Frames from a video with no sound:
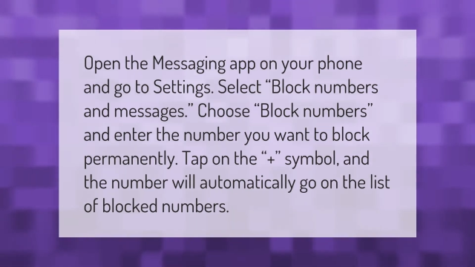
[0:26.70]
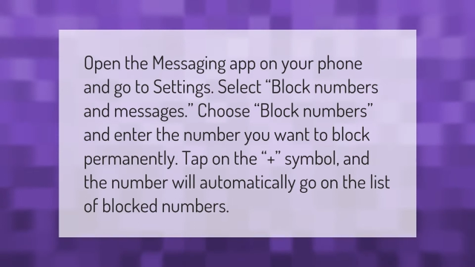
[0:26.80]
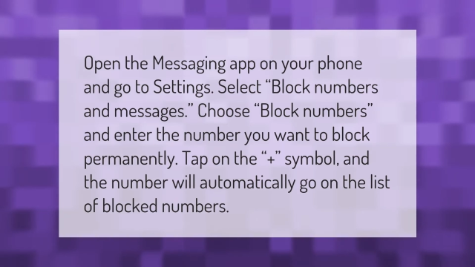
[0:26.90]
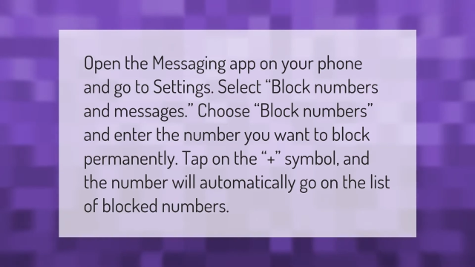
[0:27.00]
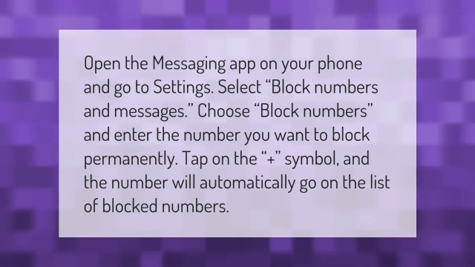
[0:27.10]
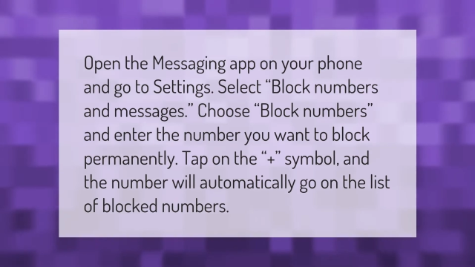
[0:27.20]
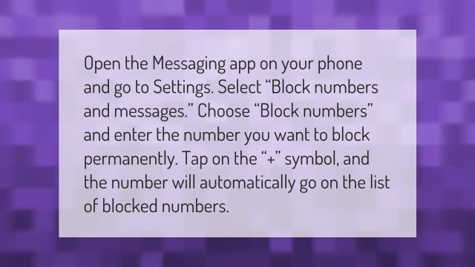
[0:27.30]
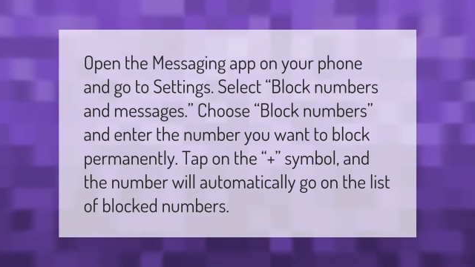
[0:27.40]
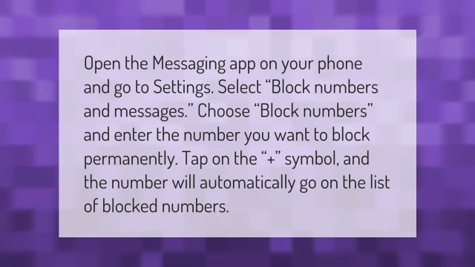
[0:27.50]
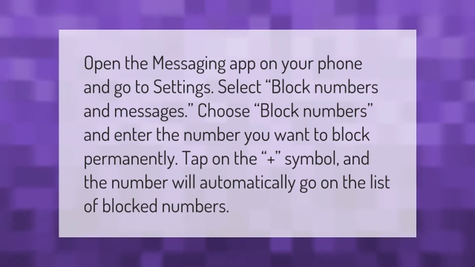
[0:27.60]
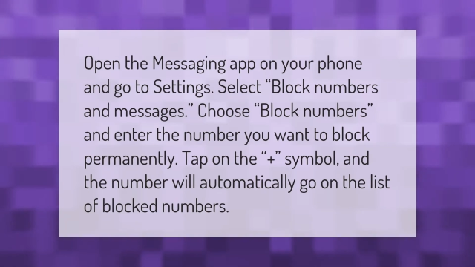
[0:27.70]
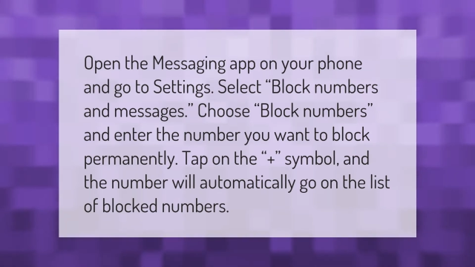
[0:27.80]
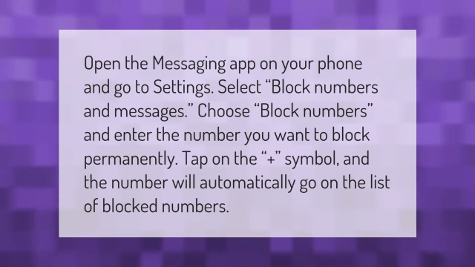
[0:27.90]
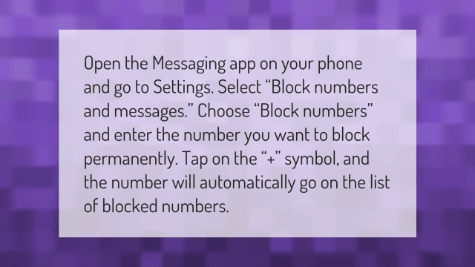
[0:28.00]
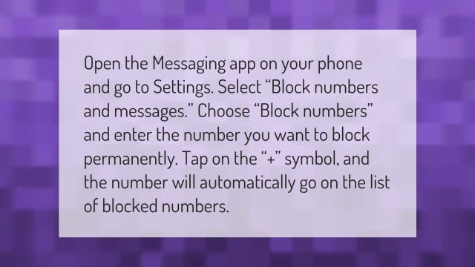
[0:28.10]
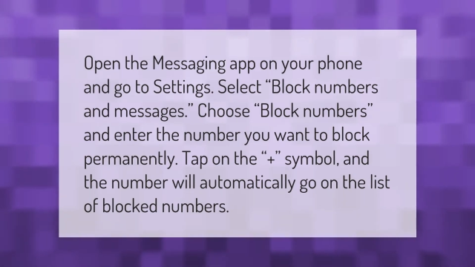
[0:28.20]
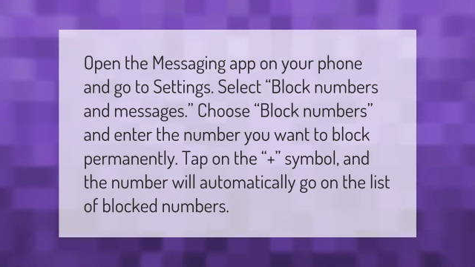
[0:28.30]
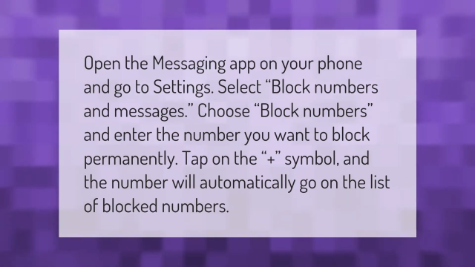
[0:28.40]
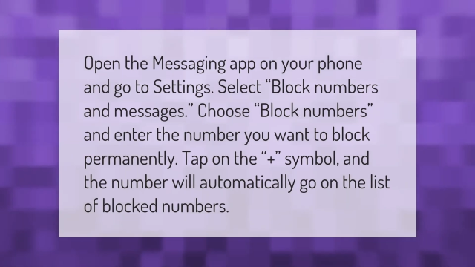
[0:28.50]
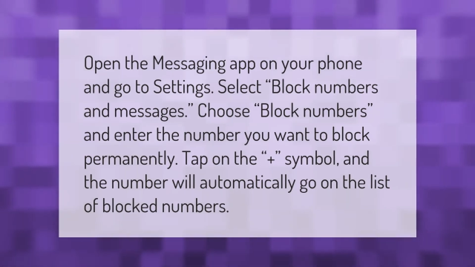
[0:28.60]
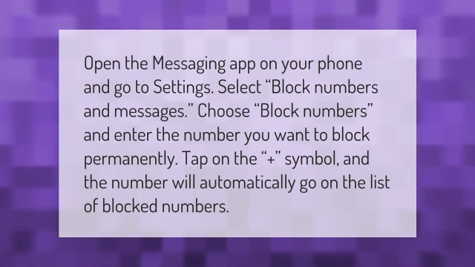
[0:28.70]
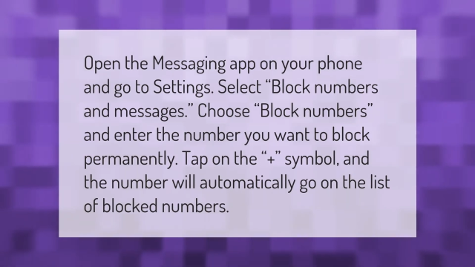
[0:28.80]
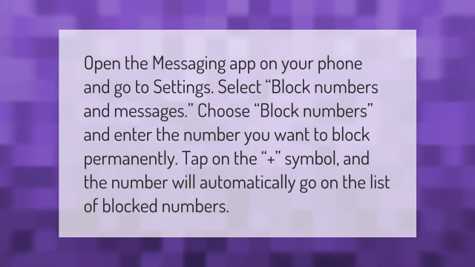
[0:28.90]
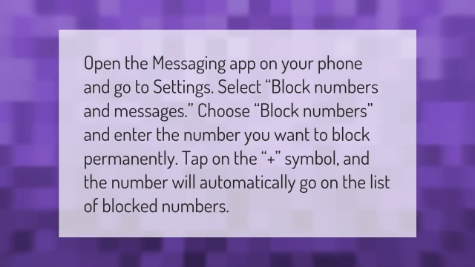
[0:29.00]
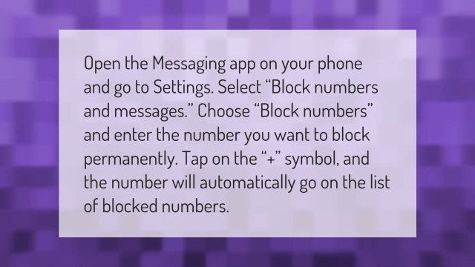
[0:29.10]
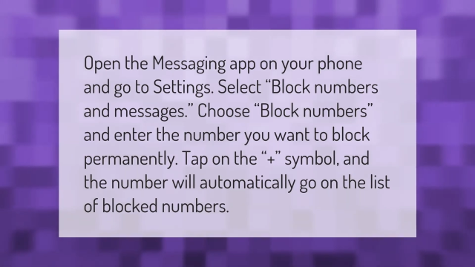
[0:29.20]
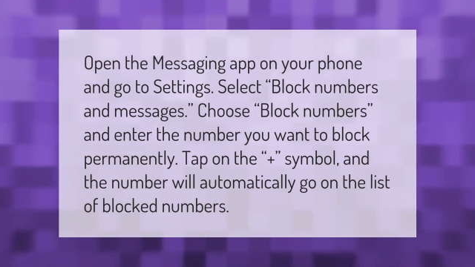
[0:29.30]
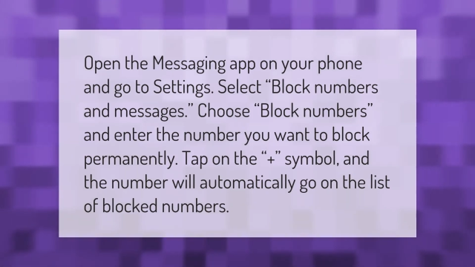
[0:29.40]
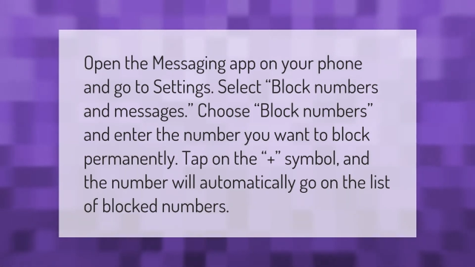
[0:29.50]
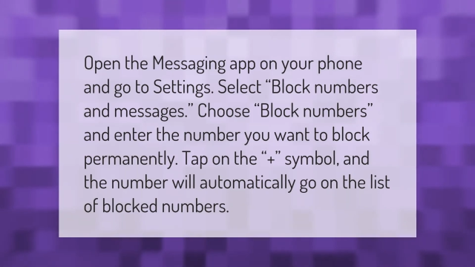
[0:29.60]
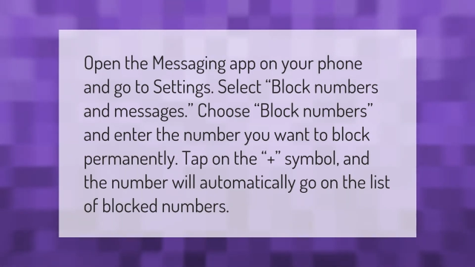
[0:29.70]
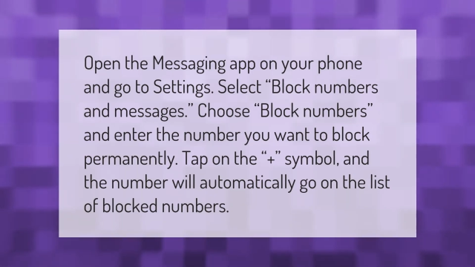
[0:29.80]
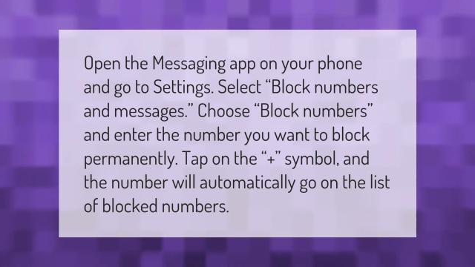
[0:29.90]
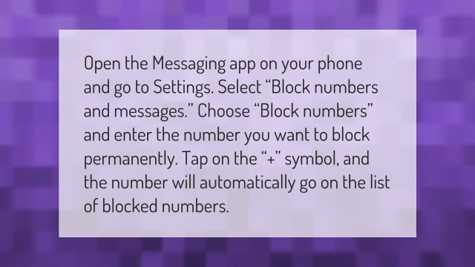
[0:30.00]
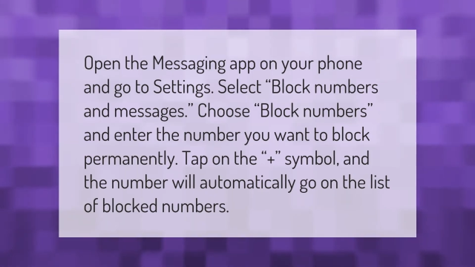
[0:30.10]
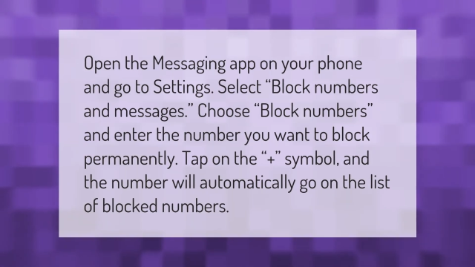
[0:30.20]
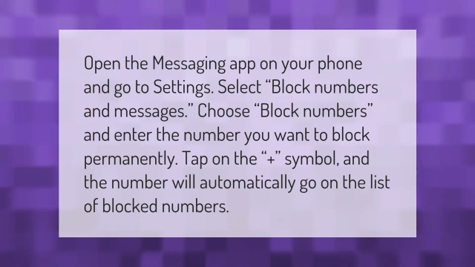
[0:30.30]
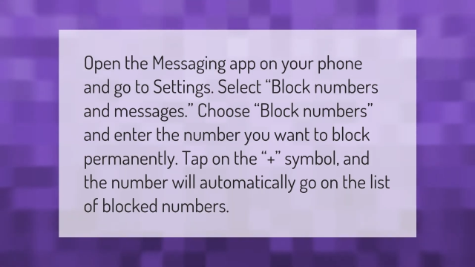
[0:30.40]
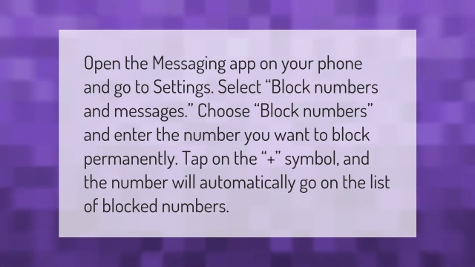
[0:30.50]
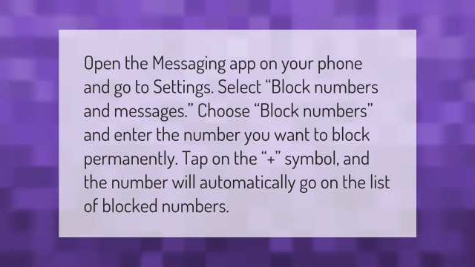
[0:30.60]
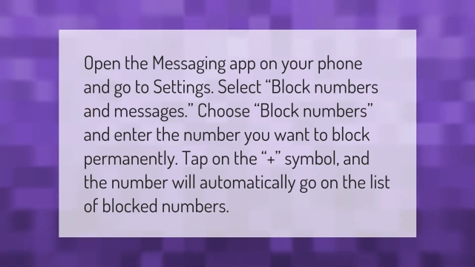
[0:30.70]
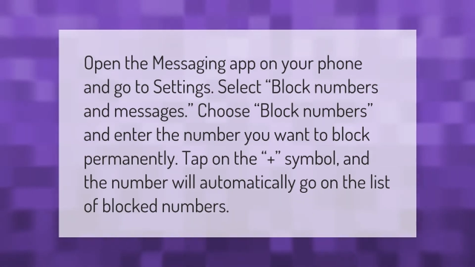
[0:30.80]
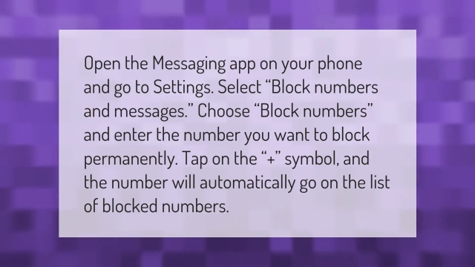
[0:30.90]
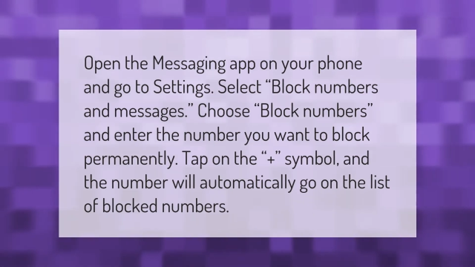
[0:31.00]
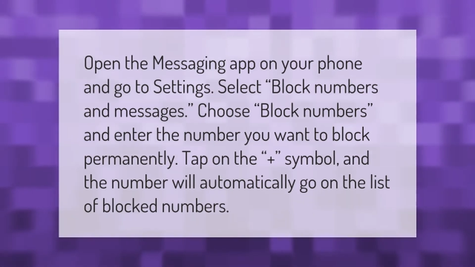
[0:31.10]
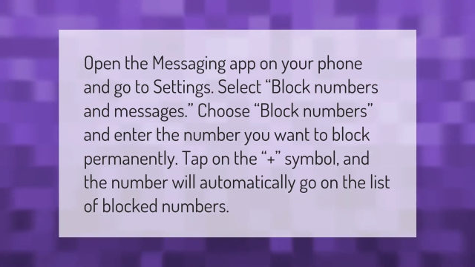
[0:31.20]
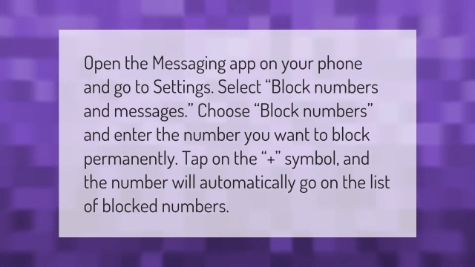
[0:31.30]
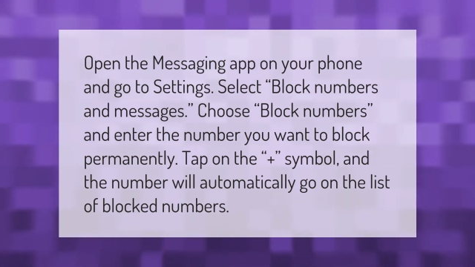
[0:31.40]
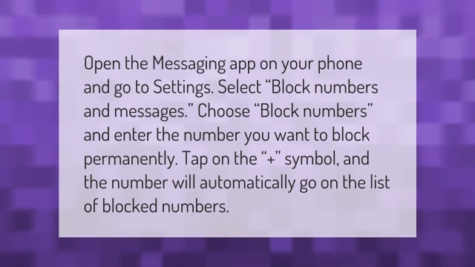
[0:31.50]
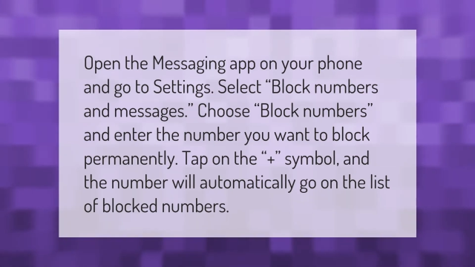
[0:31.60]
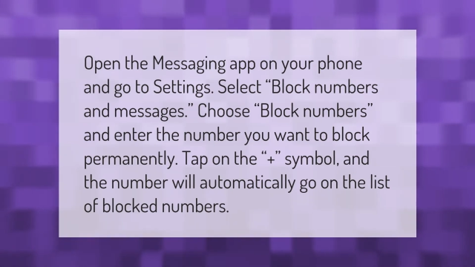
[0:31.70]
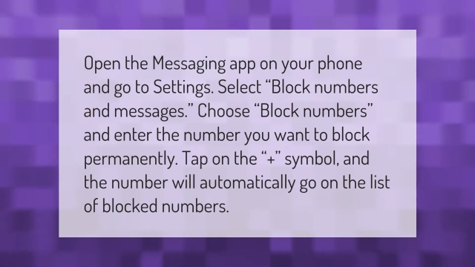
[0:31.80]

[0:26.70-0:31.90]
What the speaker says: [unreadable: no face in view]